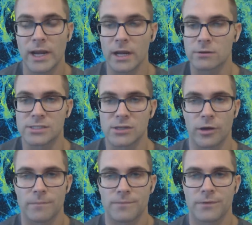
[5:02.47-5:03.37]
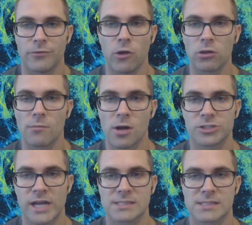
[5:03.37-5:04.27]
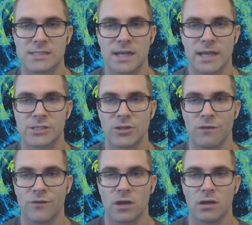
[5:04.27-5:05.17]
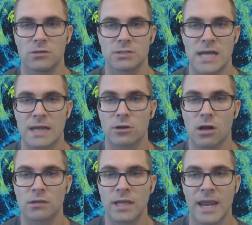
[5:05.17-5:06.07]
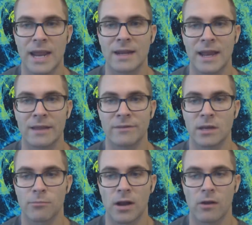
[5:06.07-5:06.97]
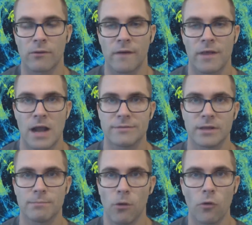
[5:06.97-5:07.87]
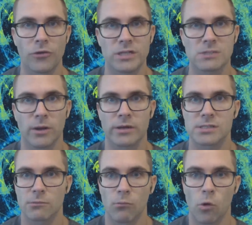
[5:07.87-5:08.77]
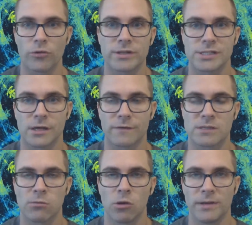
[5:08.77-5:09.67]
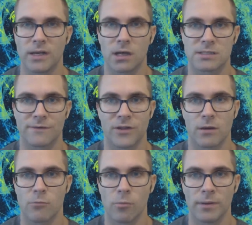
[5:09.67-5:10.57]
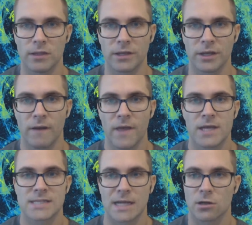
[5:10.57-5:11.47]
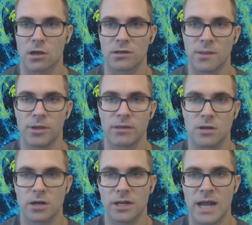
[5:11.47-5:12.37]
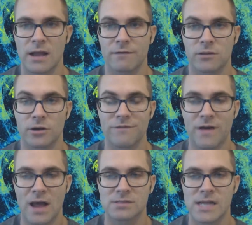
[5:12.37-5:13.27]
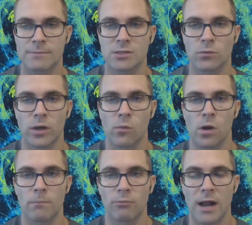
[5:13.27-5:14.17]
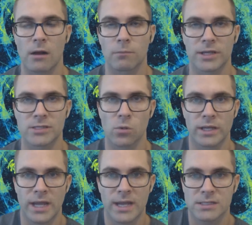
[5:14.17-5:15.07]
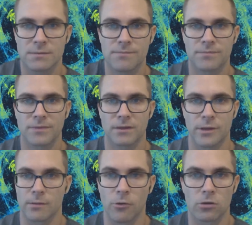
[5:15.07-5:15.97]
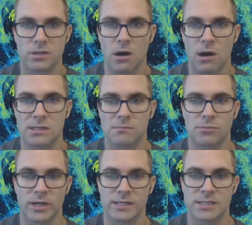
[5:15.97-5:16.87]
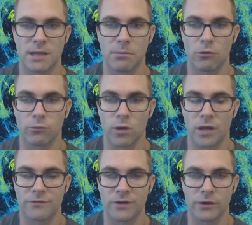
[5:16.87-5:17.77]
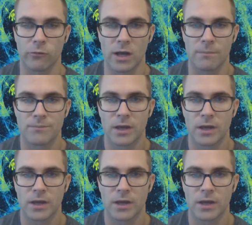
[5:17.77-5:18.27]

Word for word: and Arizona. No Lamar Jackson tonight. So you have Tyler Huntley and Anthony Brown. I think both of these players are more than serviceable because of their mobility. Tyler Huntley played 30, 35 snaps in week one, Brown played 28. They're both awesome plays. They both run very well.